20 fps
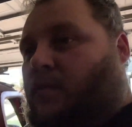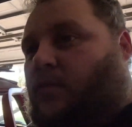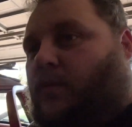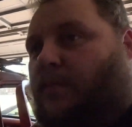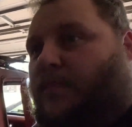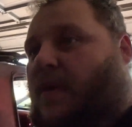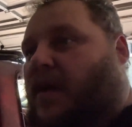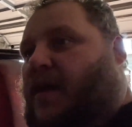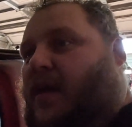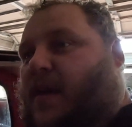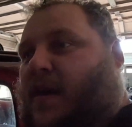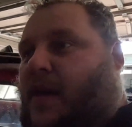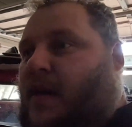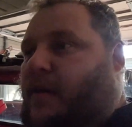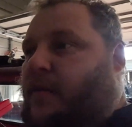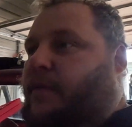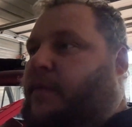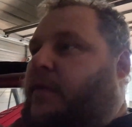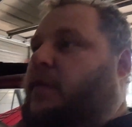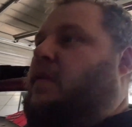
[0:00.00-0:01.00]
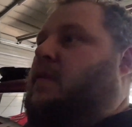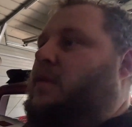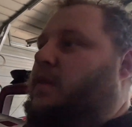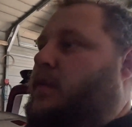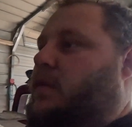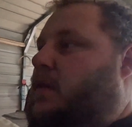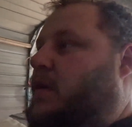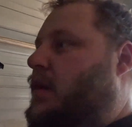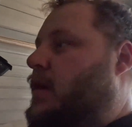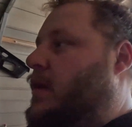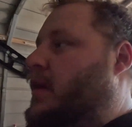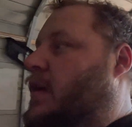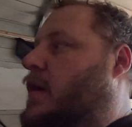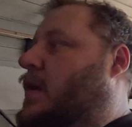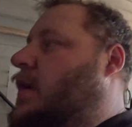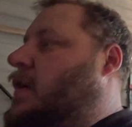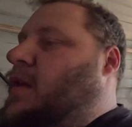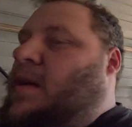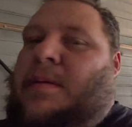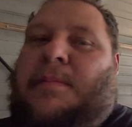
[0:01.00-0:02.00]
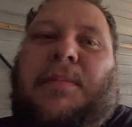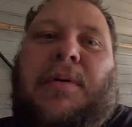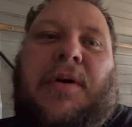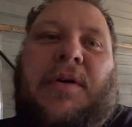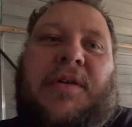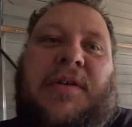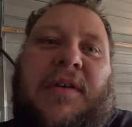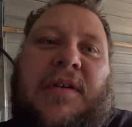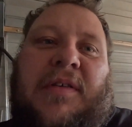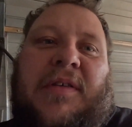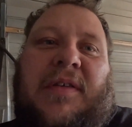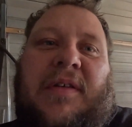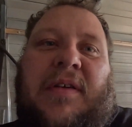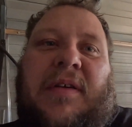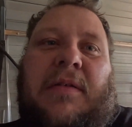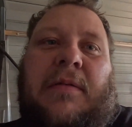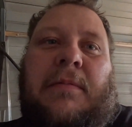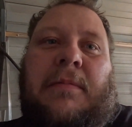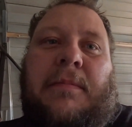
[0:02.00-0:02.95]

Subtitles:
we may have purchased